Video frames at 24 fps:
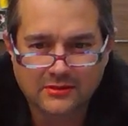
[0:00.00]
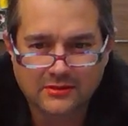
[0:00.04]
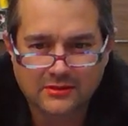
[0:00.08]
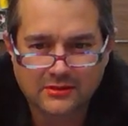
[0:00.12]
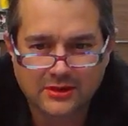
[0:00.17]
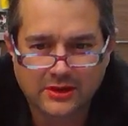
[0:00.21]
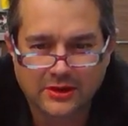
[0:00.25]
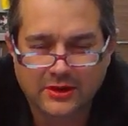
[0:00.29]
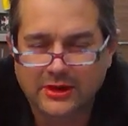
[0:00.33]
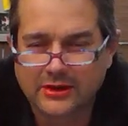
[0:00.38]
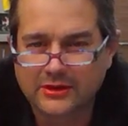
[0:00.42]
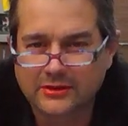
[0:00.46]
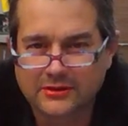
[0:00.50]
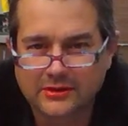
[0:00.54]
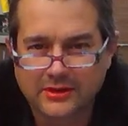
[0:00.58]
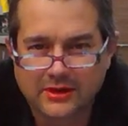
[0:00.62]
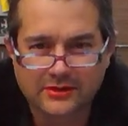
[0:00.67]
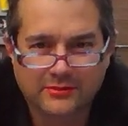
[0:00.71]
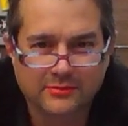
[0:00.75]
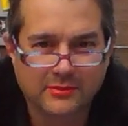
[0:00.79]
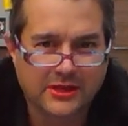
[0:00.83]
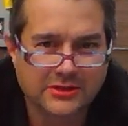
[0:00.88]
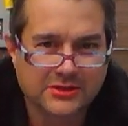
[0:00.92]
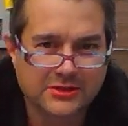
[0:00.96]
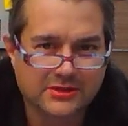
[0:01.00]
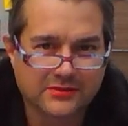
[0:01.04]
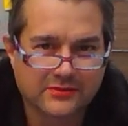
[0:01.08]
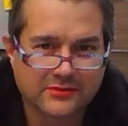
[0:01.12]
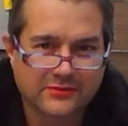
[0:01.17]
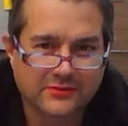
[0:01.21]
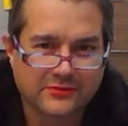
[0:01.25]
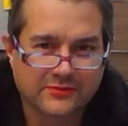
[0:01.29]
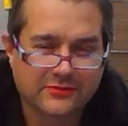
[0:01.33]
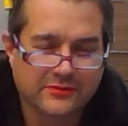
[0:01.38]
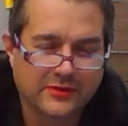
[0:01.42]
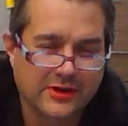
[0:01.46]
you hear as much of
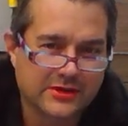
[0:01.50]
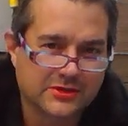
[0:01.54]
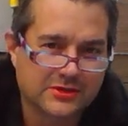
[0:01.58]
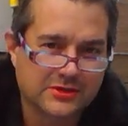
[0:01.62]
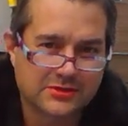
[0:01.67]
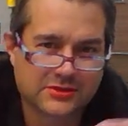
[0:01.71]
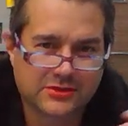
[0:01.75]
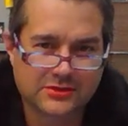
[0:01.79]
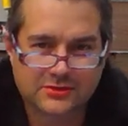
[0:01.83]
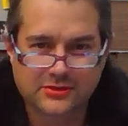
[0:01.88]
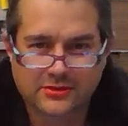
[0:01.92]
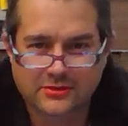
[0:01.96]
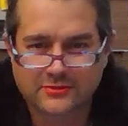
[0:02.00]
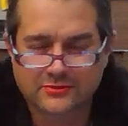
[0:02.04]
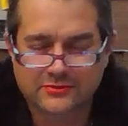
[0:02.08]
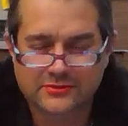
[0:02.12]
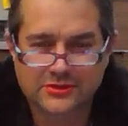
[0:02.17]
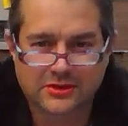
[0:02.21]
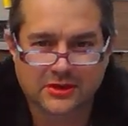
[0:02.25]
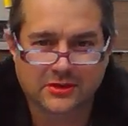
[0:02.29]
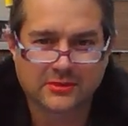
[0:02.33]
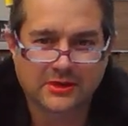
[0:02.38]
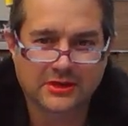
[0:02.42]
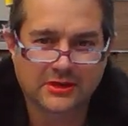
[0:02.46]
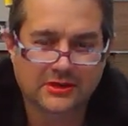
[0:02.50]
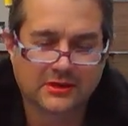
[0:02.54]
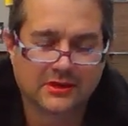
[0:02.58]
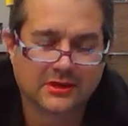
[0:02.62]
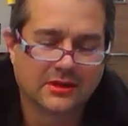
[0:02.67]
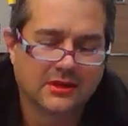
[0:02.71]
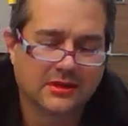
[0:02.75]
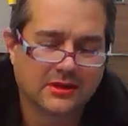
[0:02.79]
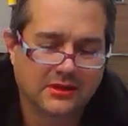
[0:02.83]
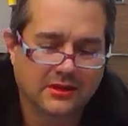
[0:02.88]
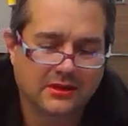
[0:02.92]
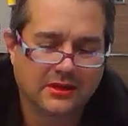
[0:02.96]
French as you do of German,
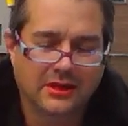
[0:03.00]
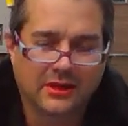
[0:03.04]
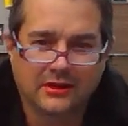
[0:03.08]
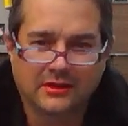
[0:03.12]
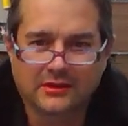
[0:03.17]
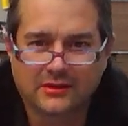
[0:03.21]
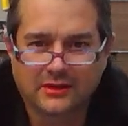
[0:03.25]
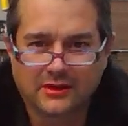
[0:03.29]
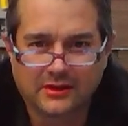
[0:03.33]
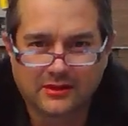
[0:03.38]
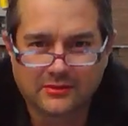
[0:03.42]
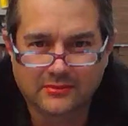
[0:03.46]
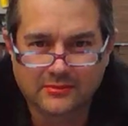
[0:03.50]
and